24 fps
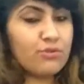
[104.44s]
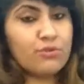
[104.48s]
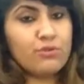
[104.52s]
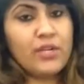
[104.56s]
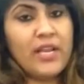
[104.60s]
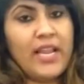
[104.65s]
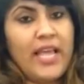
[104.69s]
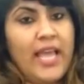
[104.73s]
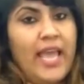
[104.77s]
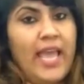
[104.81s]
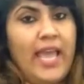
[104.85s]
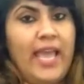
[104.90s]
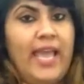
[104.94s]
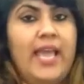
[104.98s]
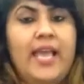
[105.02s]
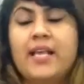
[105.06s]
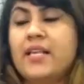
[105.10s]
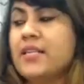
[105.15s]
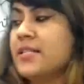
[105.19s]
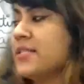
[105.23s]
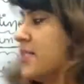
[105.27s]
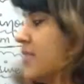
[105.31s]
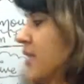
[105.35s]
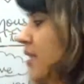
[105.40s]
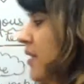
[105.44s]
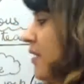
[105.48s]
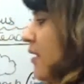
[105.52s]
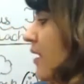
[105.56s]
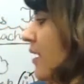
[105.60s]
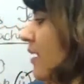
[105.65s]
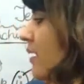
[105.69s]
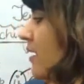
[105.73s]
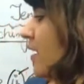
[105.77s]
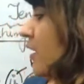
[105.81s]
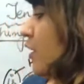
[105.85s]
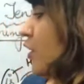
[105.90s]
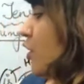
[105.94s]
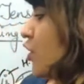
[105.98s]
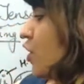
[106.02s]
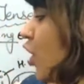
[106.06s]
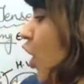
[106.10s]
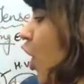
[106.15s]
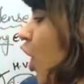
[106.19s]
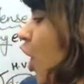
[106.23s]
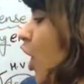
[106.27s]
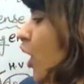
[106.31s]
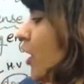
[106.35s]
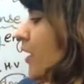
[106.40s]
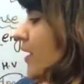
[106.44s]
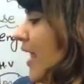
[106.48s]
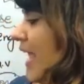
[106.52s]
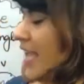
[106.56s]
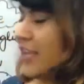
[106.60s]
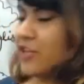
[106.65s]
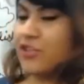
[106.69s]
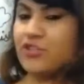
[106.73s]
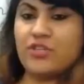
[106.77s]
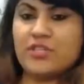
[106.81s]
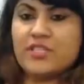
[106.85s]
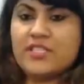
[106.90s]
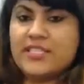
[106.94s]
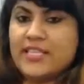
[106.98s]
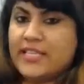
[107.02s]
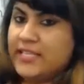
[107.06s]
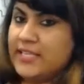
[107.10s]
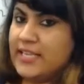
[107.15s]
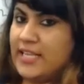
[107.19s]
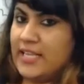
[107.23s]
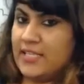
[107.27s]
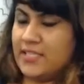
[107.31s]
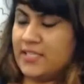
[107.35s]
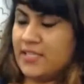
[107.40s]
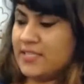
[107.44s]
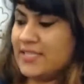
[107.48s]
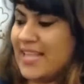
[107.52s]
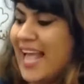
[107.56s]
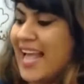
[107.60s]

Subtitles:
rule is non-action sentences.